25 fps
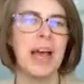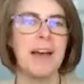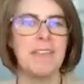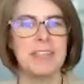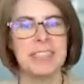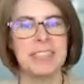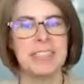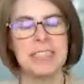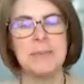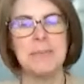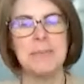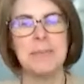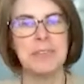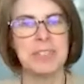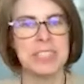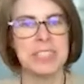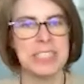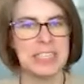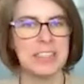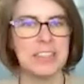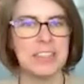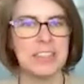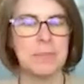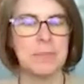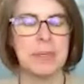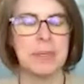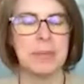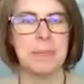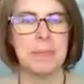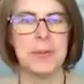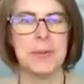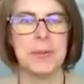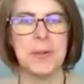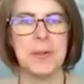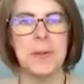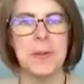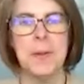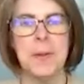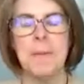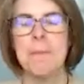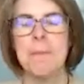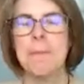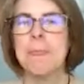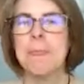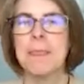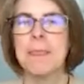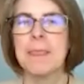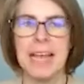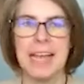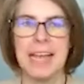a team of salespeople
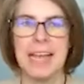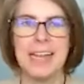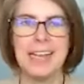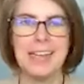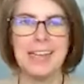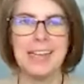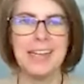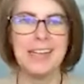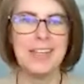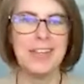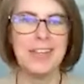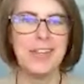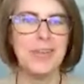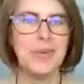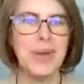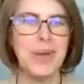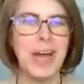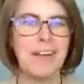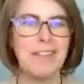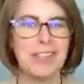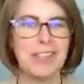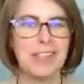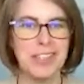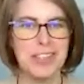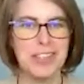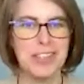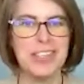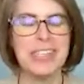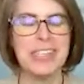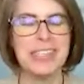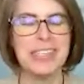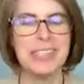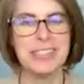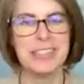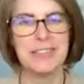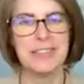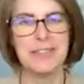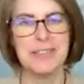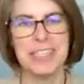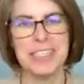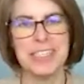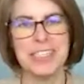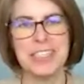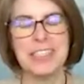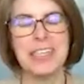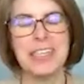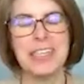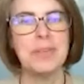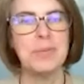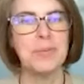and you have a learning
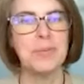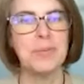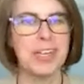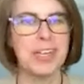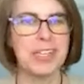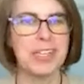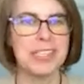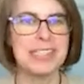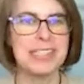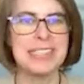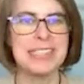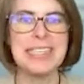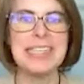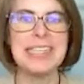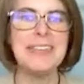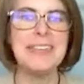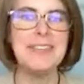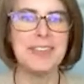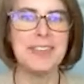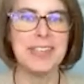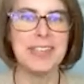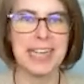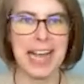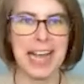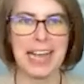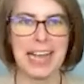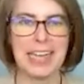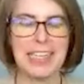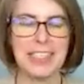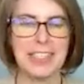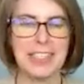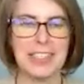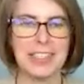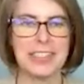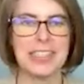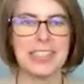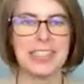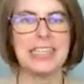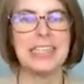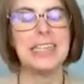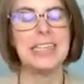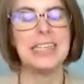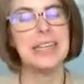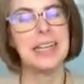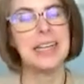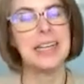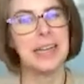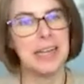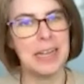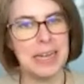intervention and you want to see if it
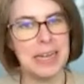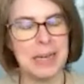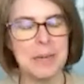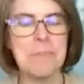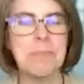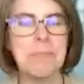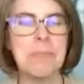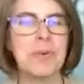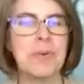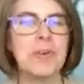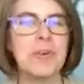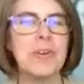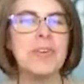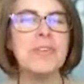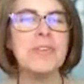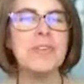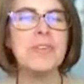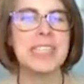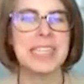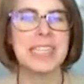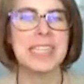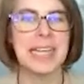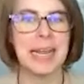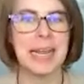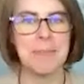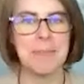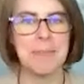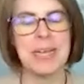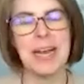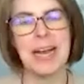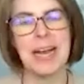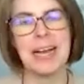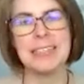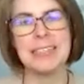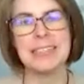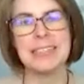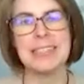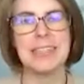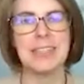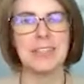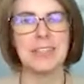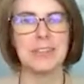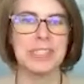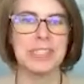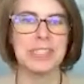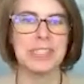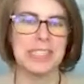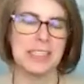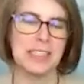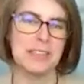actually improves the KPIs that
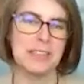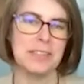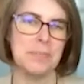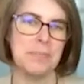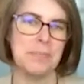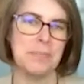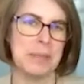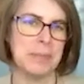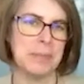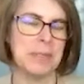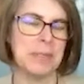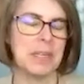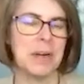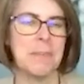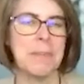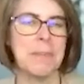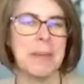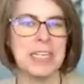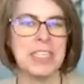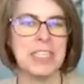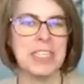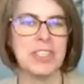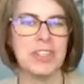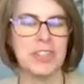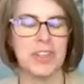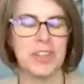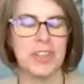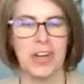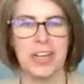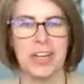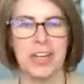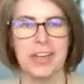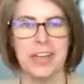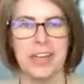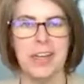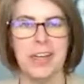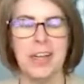those salespeople are measured on,